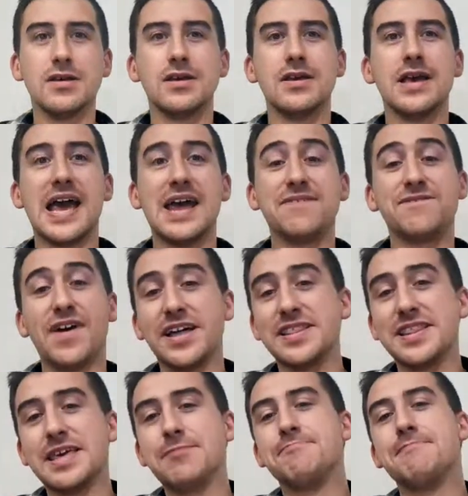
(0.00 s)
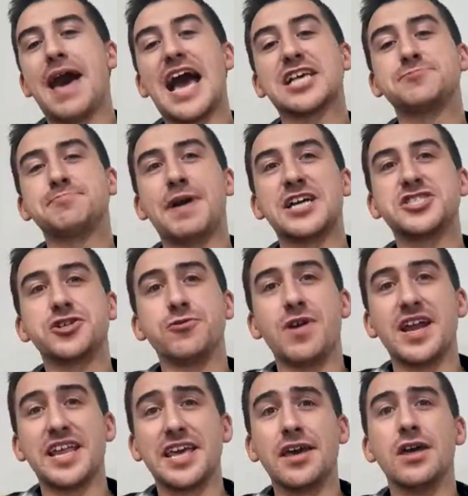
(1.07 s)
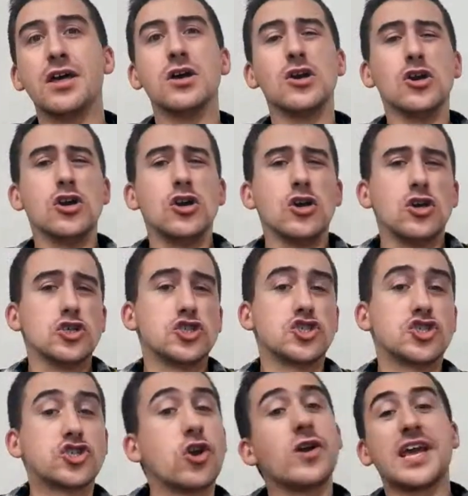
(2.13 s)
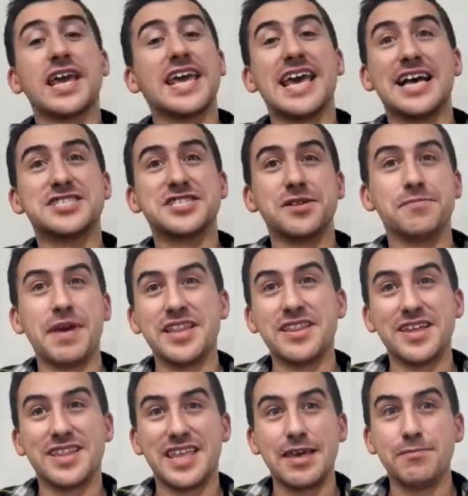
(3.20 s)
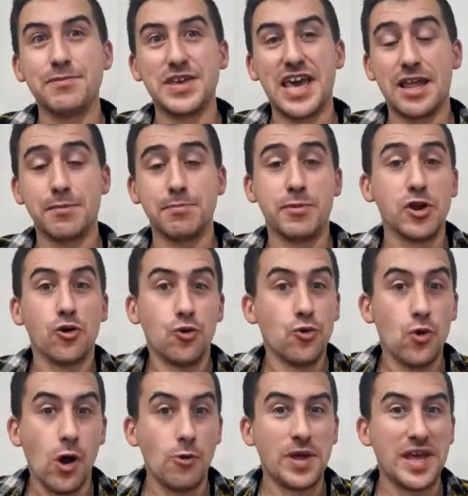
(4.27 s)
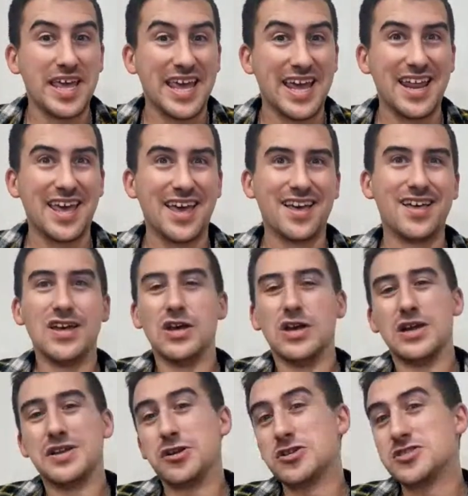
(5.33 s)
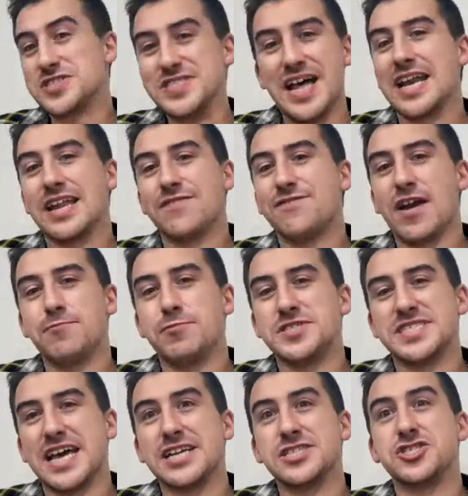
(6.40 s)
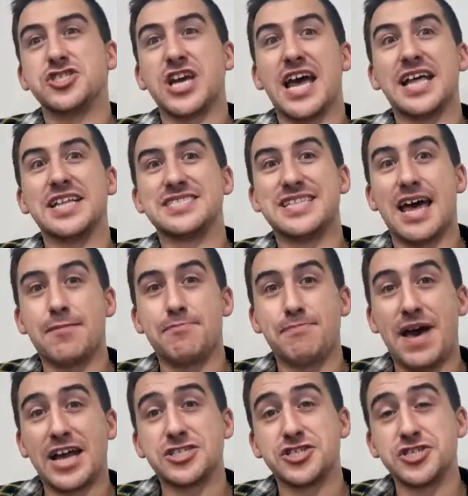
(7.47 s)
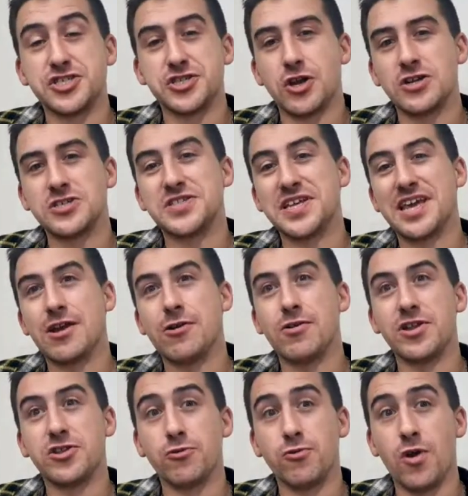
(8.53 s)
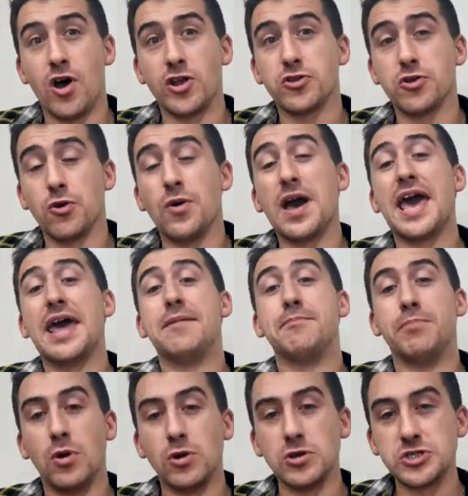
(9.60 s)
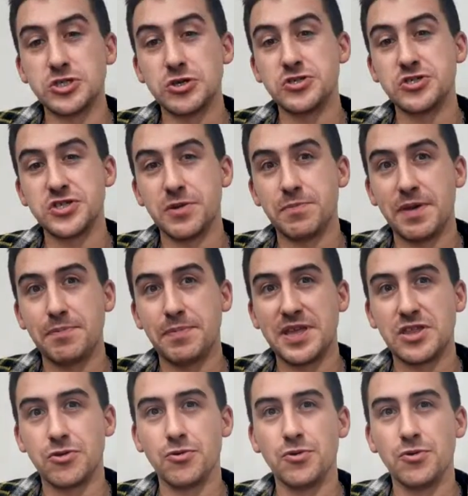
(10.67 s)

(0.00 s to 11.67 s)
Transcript: And finally, Max Pacioretty. Sure, he hasn't made the team yet, but who are we kidding? There's 95% chance that Patches starts the year in Toronto and bolsters the PP2.